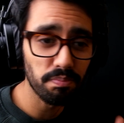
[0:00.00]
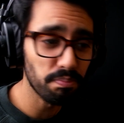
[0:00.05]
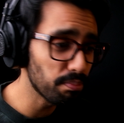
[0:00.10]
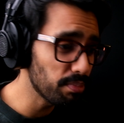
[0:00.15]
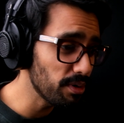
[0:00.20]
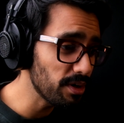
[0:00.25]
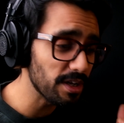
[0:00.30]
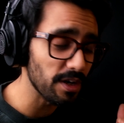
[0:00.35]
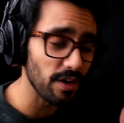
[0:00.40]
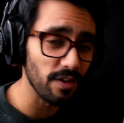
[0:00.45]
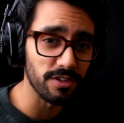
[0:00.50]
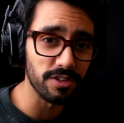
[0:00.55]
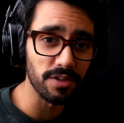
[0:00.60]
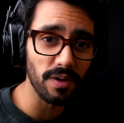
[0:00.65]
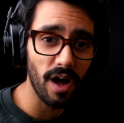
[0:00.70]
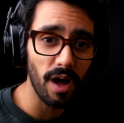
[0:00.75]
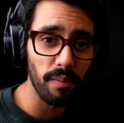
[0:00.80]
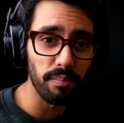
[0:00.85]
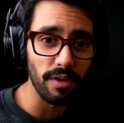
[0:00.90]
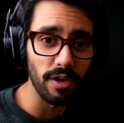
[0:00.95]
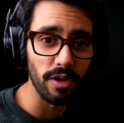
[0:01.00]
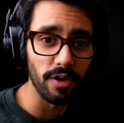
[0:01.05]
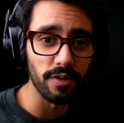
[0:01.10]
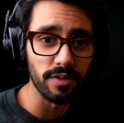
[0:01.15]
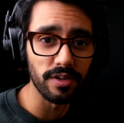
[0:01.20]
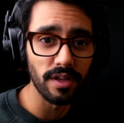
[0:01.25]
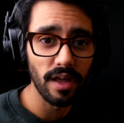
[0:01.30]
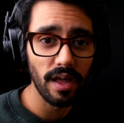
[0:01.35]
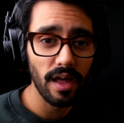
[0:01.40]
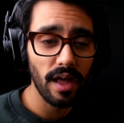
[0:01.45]
put it onto upload,
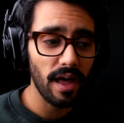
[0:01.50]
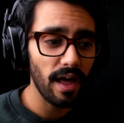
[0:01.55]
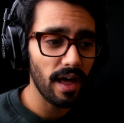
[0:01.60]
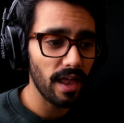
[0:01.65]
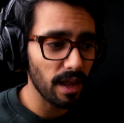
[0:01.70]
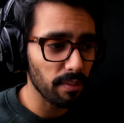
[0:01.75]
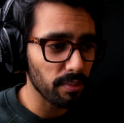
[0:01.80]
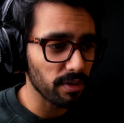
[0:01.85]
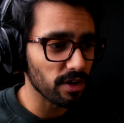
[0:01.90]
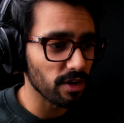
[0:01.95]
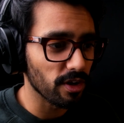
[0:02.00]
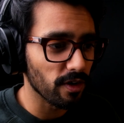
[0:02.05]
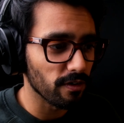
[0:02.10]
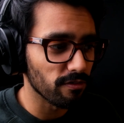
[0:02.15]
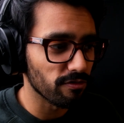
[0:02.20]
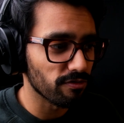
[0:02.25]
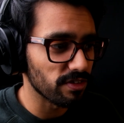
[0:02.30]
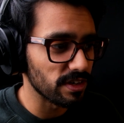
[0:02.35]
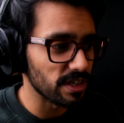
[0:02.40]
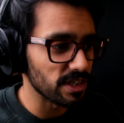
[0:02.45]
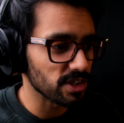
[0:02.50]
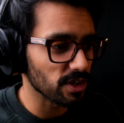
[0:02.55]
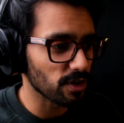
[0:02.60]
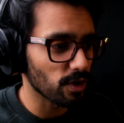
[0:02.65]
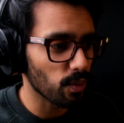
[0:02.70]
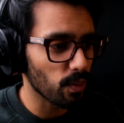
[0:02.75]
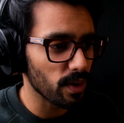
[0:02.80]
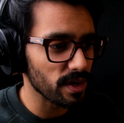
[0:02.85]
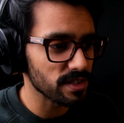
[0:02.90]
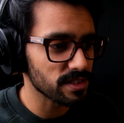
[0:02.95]
and I'm going to go and finish a
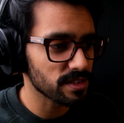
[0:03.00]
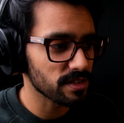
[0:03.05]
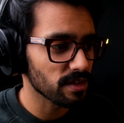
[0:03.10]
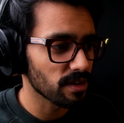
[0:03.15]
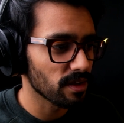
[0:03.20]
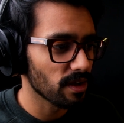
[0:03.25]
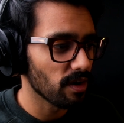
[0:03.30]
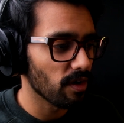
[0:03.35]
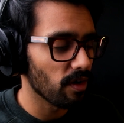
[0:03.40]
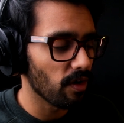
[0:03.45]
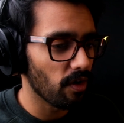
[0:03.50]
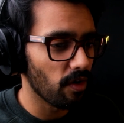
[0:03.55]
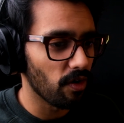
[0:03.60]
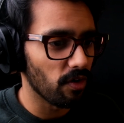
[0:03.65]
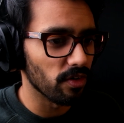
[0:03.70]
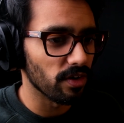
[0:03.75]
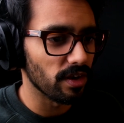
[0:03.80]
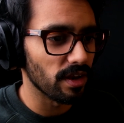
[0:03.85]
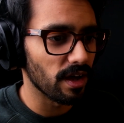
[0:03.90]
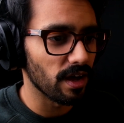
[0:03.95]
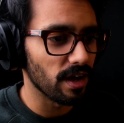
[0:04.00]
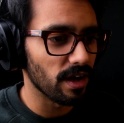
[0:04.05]
quest on